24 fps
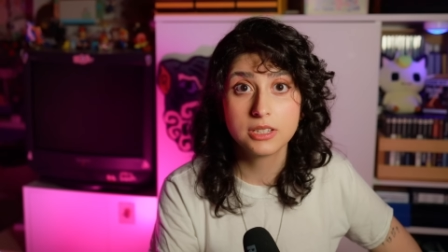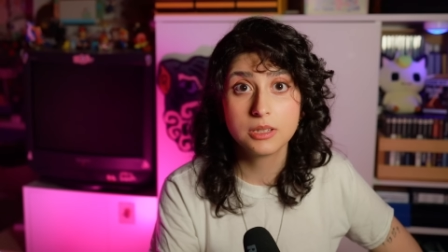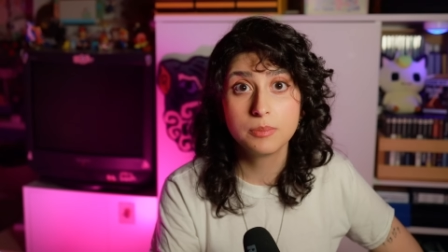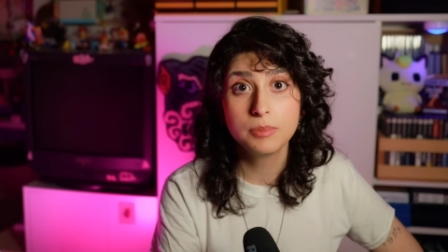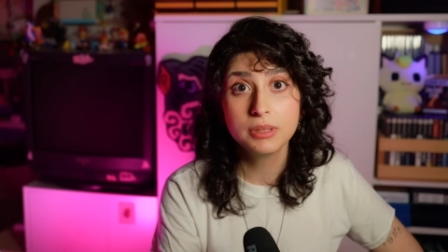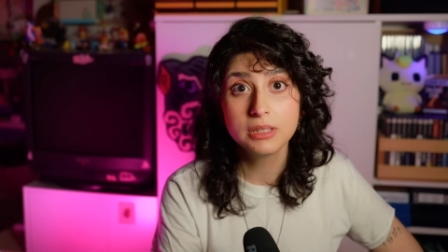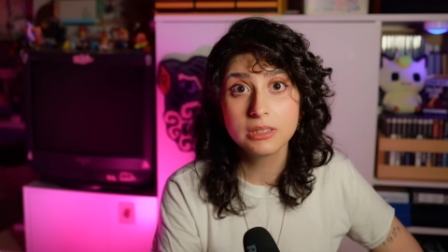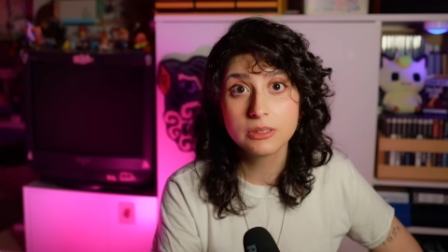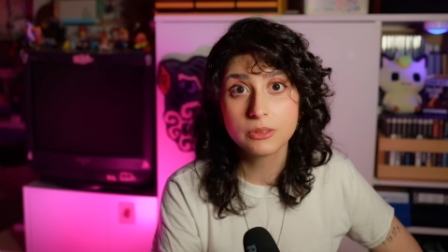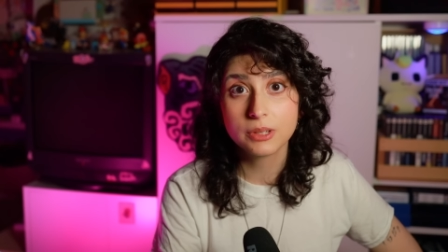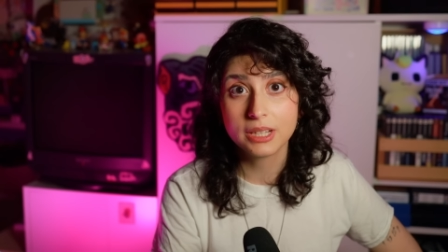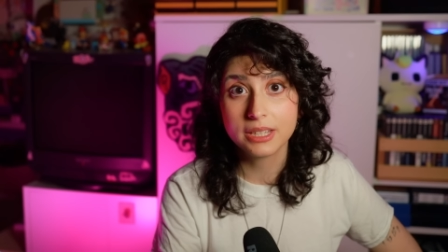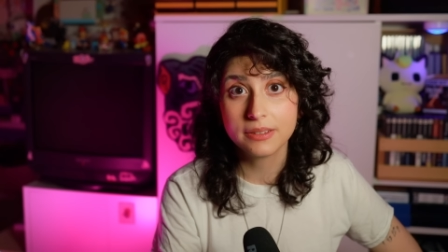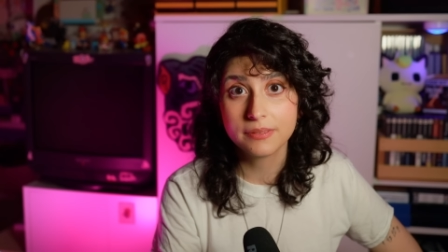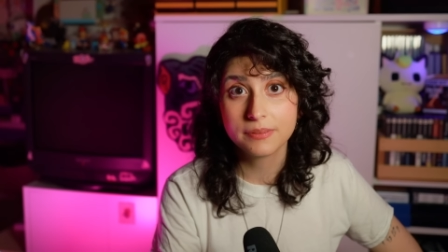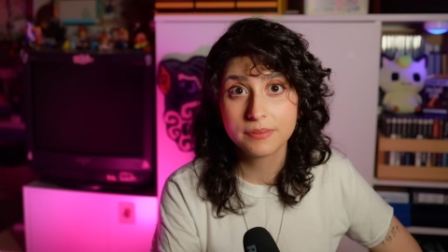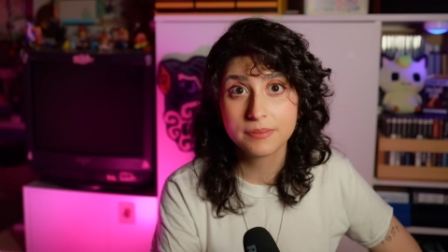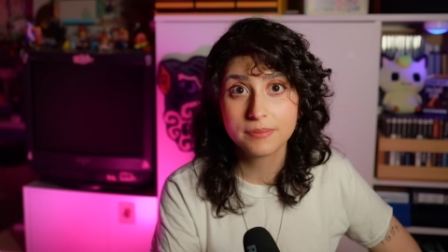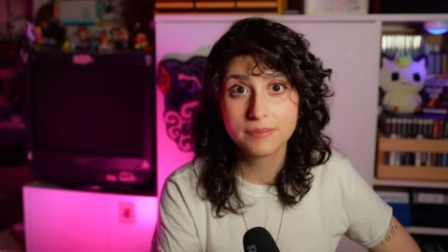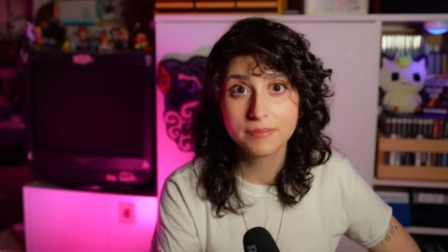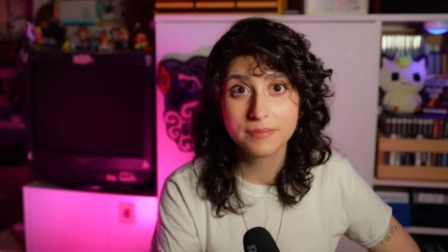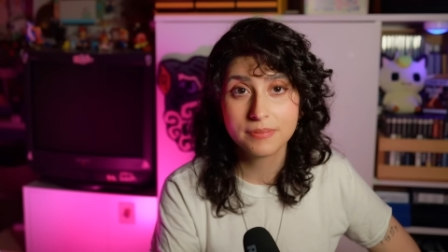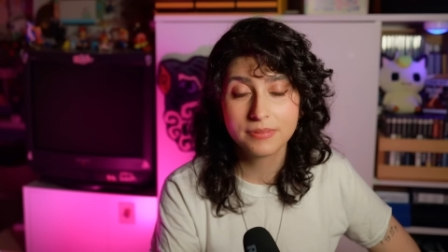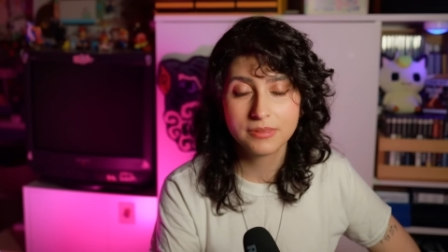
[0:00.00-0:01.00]
to build one?
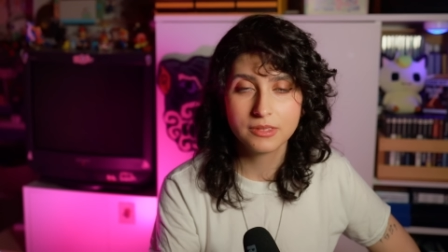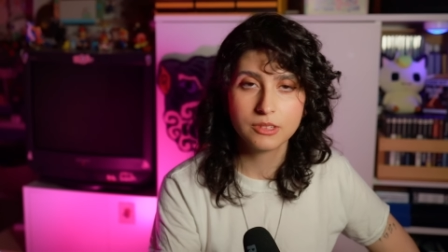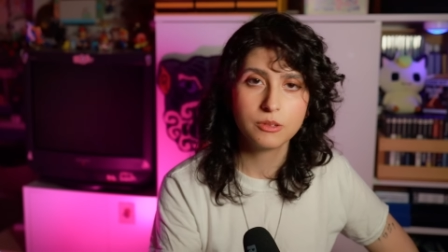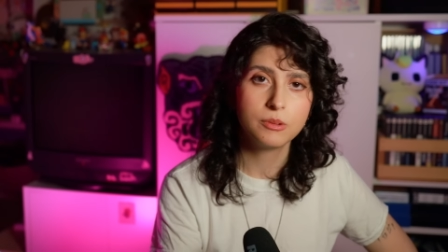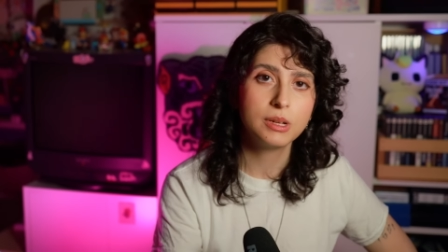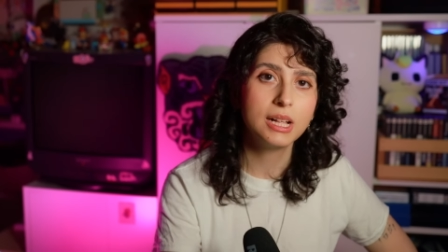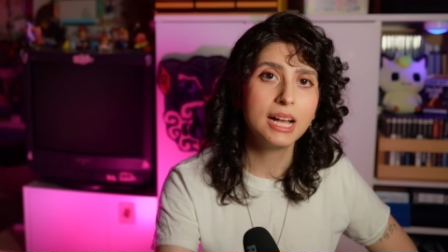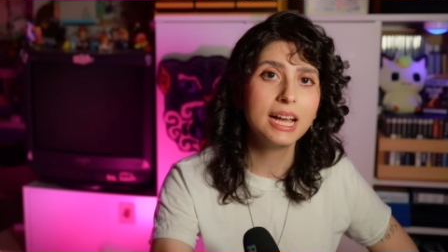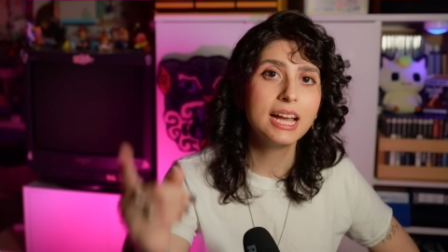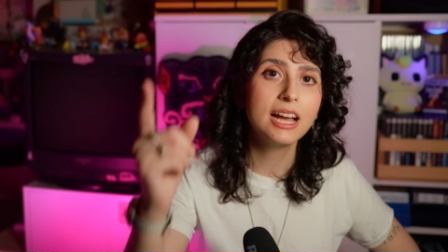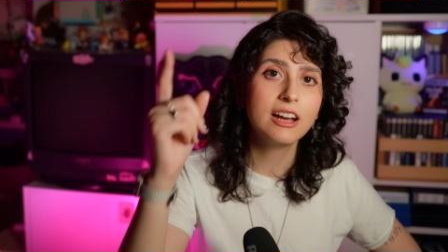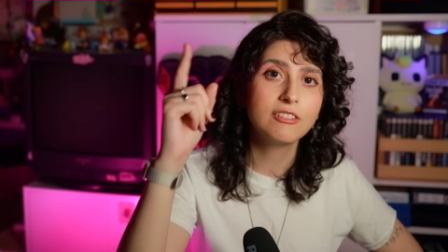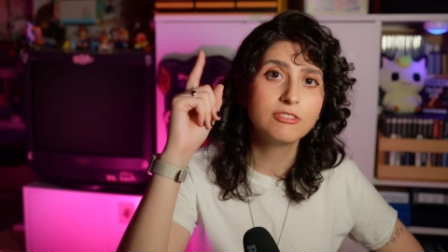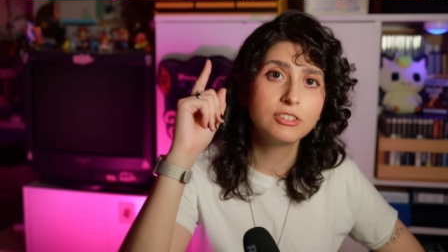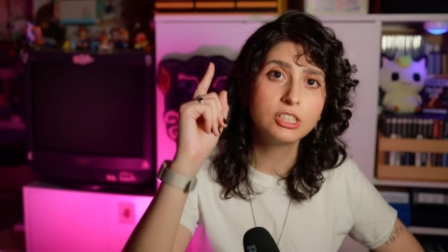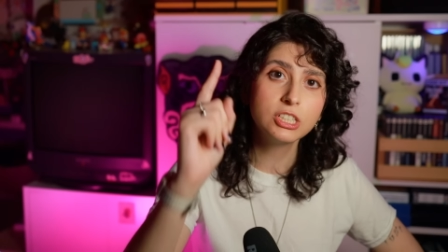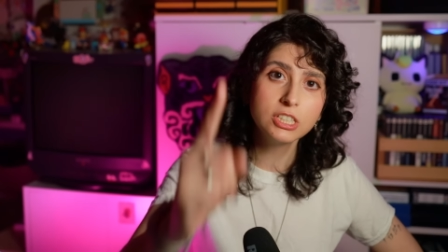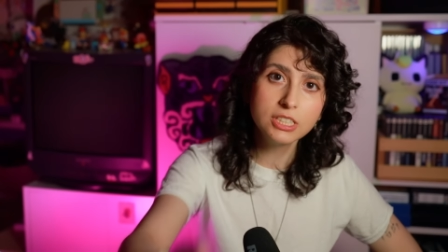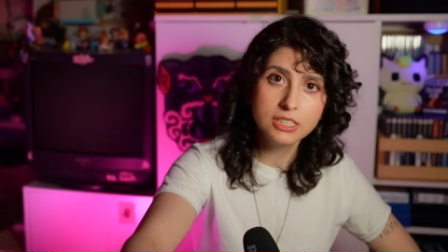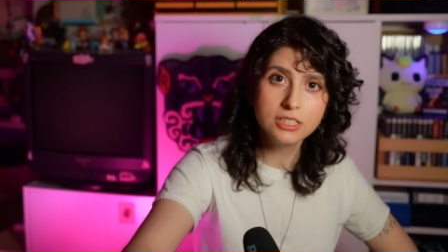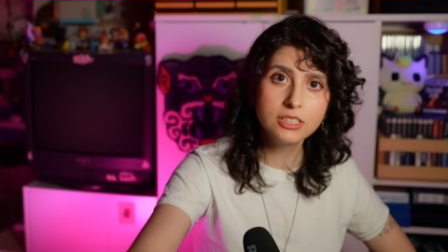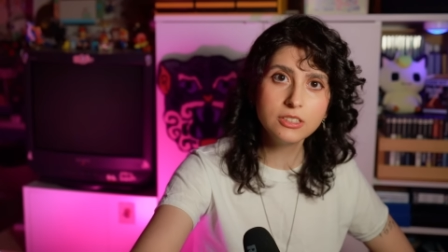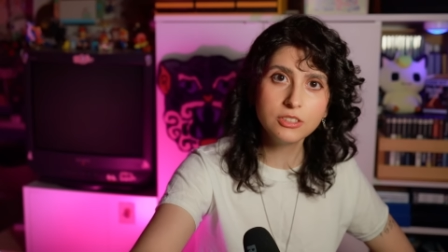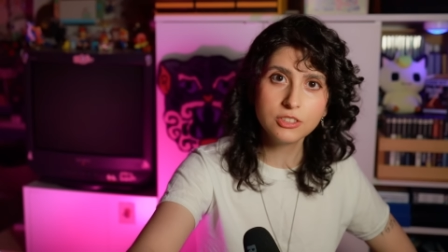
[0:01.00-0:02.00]
Well, I have
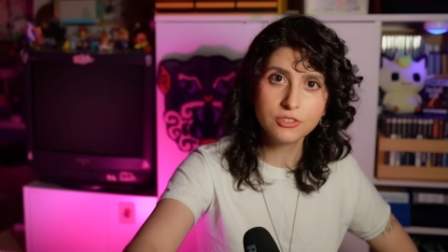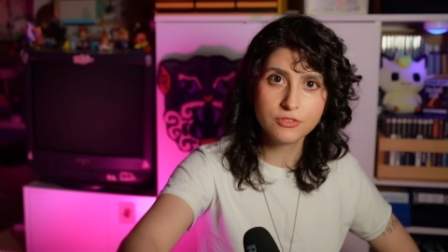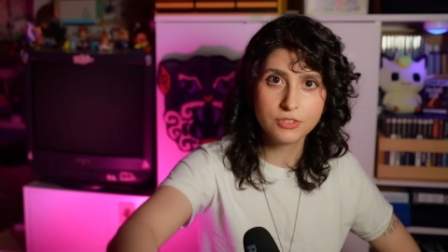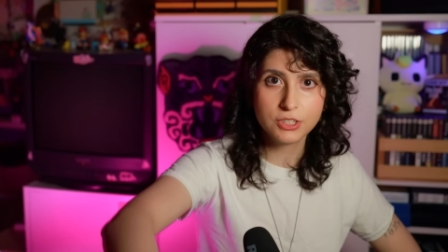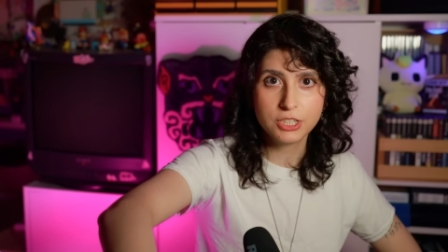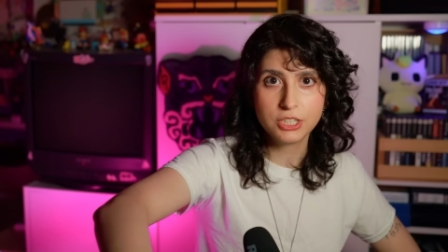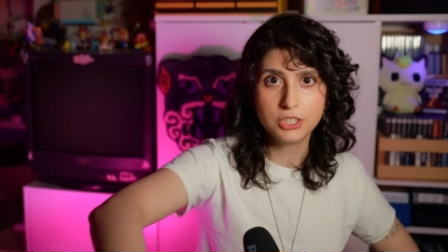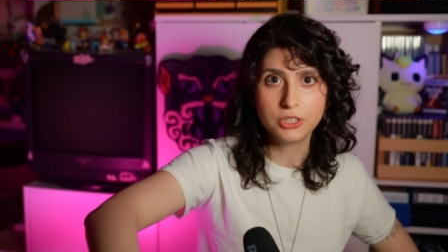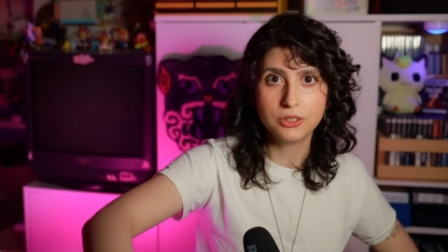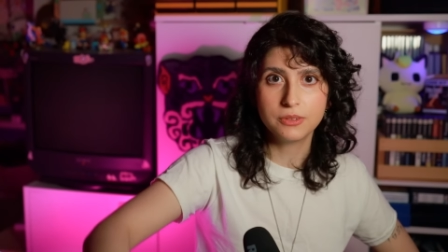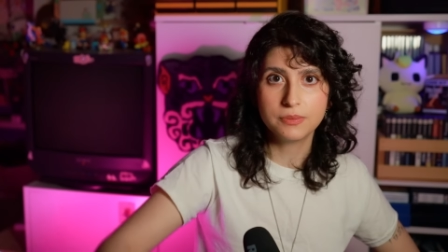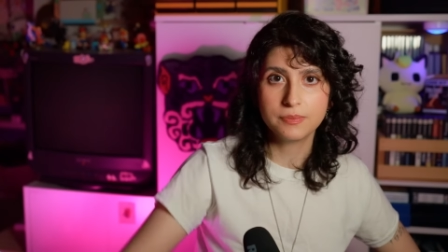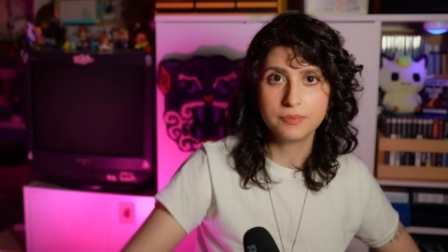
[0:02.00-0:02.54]
good news for you.